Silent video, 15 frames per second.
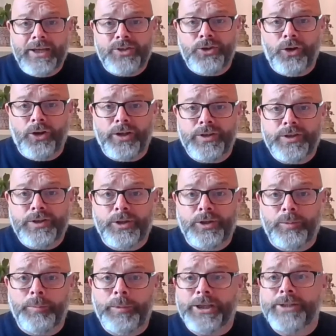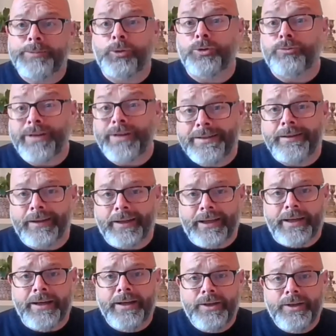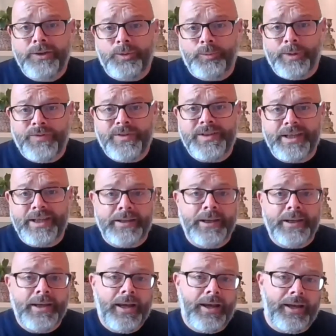it's not until much more recently that we've seen